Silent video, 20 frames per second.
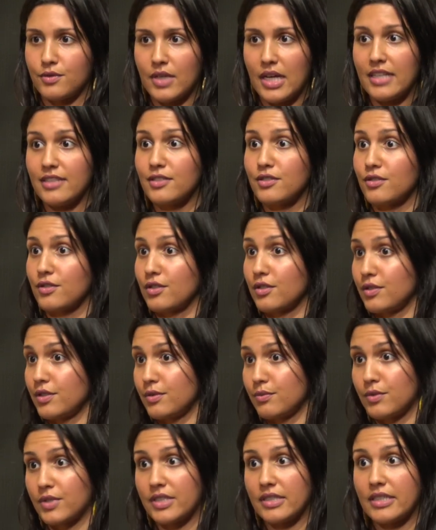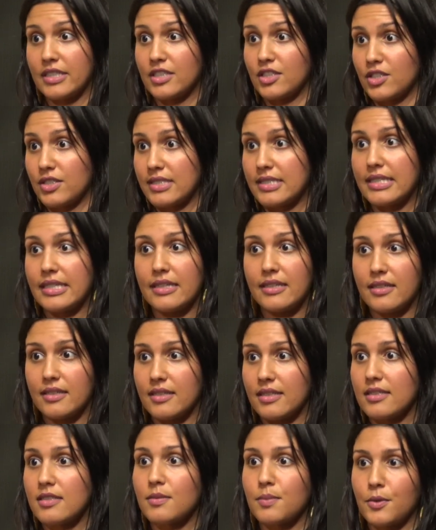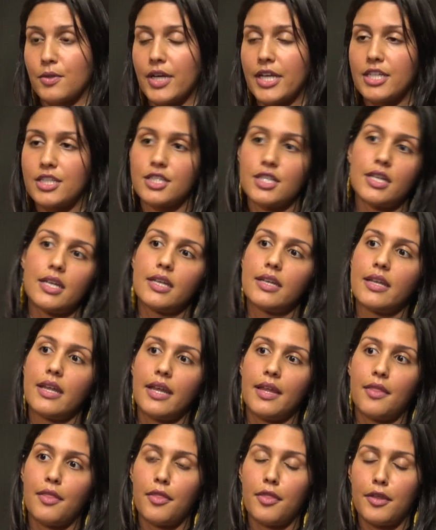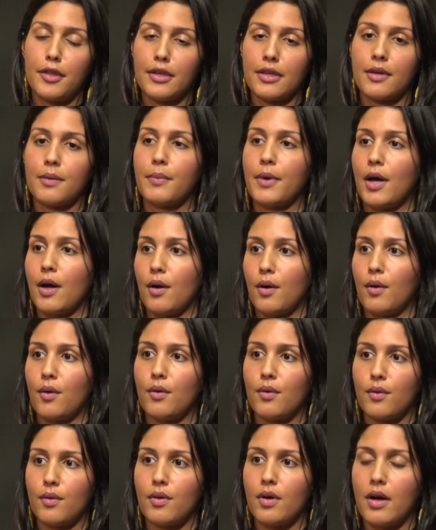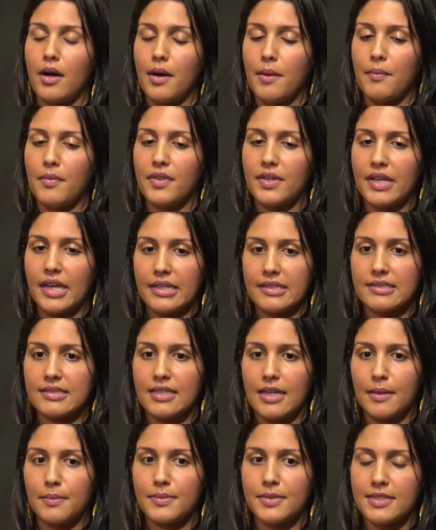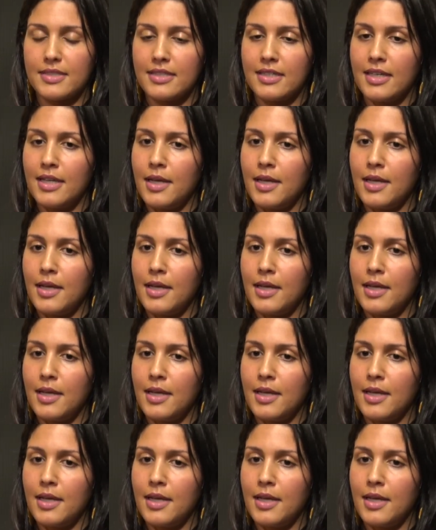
rest or really just seek inspiration and think about um, the next steps.